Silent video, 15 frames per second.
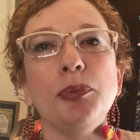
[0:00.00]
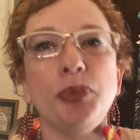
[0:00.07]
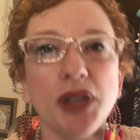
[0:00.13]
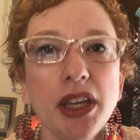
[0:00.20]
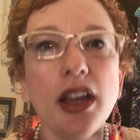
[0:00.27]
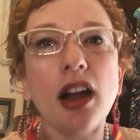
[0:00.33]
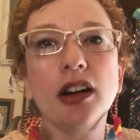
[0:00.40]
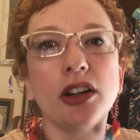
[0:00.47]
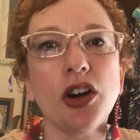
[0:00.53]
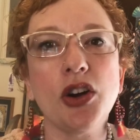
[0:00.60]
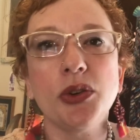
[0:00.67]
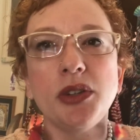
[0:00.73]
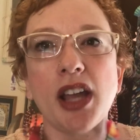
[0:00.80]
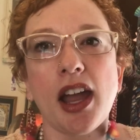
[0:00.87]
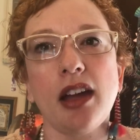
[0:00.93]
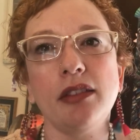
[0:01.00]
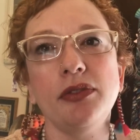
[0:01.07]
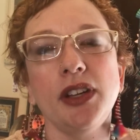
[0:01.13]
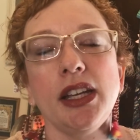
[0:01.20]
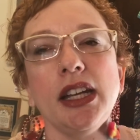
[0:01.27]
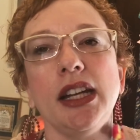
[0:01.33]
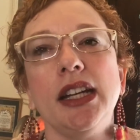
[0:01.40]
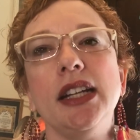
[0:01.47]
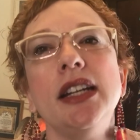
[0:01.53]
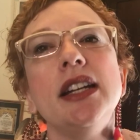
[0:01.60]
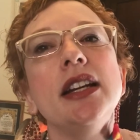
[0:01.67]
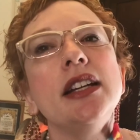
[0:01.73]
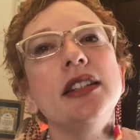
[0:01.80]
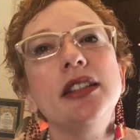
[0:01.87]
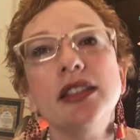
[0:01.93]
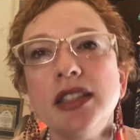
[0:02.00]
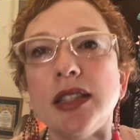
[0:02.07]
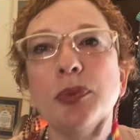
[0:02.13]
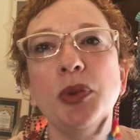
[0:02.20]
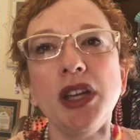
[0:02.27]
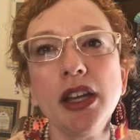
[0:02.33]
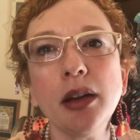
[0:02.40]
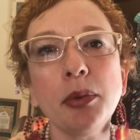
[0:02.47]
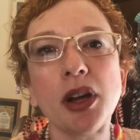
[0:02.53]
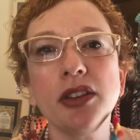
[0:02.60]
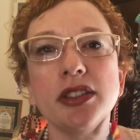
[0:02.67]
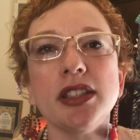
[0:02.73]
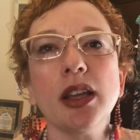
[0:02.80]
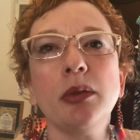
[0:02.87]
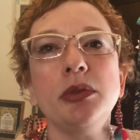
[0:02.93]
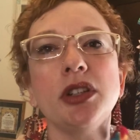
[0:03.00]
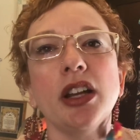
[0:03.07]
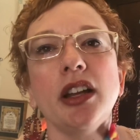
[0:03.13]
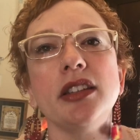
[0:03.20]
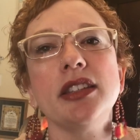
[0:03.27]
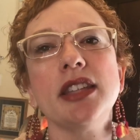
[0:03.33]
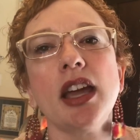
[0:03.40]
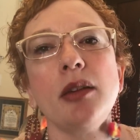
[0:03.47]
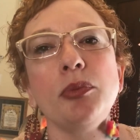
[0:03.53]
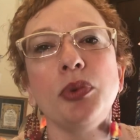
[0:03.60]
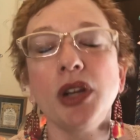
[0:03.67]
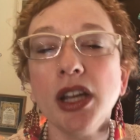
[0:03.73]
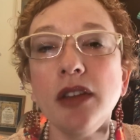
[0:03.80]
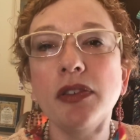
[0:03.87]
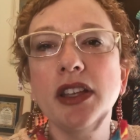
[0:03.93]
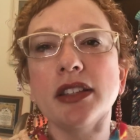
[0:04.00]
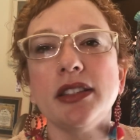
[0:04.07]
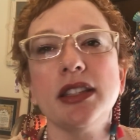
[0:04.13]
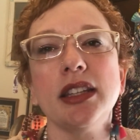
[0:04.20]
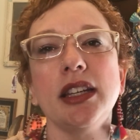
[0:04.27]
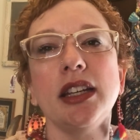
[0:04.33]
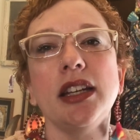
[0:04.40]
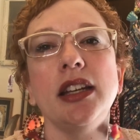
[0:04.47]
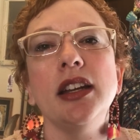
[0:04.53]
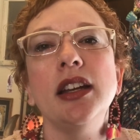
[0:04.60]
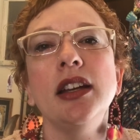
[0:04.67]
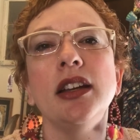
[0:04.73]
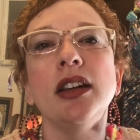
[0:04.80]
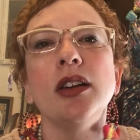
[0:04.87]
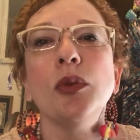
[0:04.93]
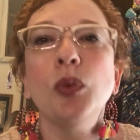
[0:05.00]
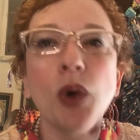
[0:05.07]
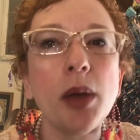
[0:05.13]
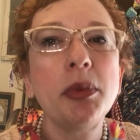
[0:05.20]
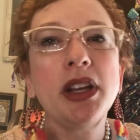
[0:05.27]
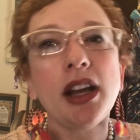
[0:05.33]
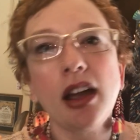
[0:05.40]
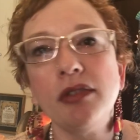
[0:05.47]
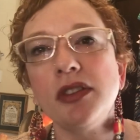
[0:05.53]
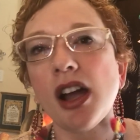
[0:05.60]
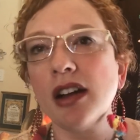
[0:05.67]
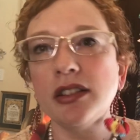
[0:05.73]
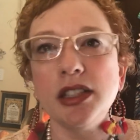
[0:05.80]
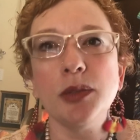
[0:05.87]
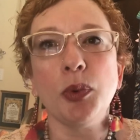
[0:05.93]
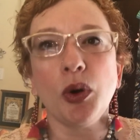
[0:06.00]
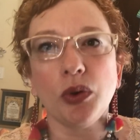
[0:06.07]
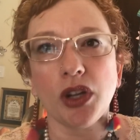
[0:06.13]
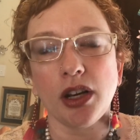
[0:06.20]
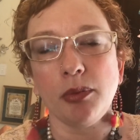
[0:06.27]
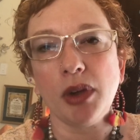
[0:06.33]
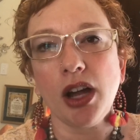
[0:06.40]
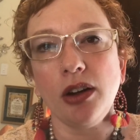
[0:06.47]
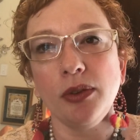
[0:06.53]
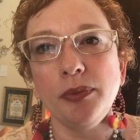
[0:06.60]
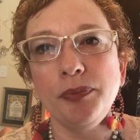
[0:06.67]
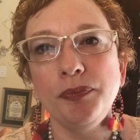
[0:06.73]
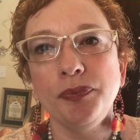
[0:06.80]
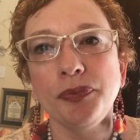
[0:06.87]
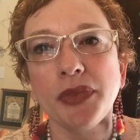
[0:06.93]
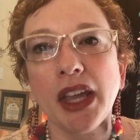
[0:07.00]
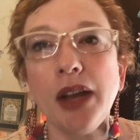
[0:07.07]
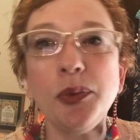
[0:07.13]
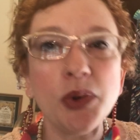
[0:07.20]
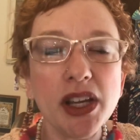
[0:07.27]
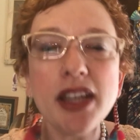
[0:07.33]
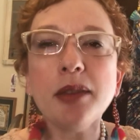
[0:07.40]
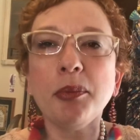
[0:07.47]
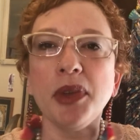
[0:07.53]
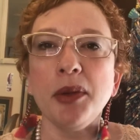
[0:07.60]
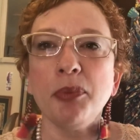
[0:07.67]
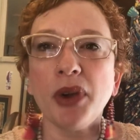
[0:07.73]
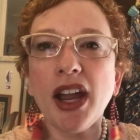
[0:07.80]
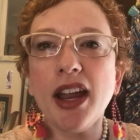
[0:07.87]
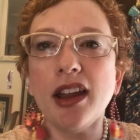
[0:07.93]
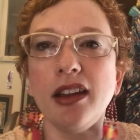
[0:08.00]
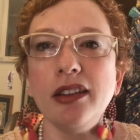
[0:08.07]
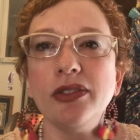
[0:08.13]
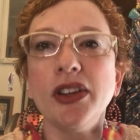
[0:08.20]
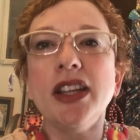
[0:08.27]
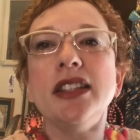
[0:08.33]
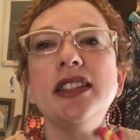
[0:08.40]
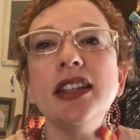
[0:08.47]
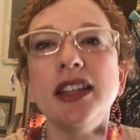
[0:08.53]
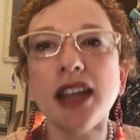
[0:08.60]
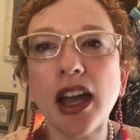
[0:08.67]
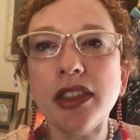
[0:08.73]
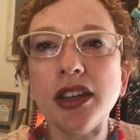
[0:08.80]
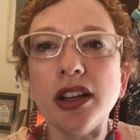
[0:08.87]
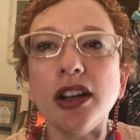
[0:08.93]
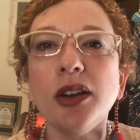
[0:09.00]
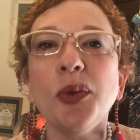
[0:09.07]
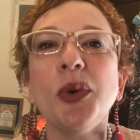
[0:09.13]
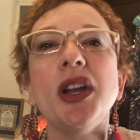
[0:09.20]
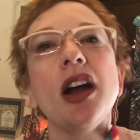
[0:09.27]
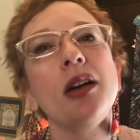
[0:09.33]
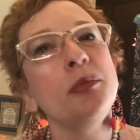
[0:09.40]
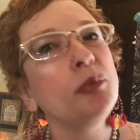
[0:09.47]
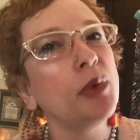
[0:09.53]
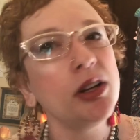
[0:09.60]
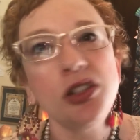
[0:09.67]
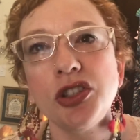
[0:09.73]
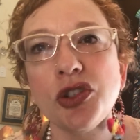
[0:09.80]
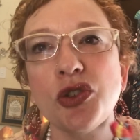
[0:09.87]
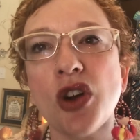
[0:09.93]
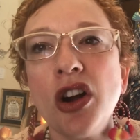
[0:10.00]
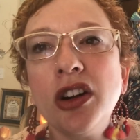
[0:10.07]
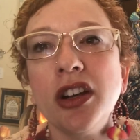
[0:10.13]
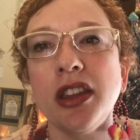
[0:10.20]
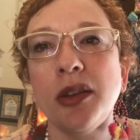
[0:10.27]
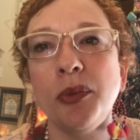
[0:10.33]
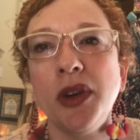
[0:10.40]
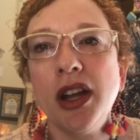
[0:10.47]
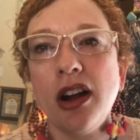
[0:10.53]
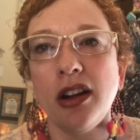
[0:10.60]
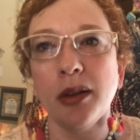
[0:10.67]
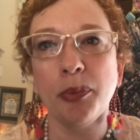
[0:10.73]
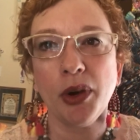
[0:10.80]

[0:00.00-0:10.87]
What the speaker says: be our own advocate, to speak about subjects that previously women have not spoken about. And we can be brave. Together, we are much stronger than we are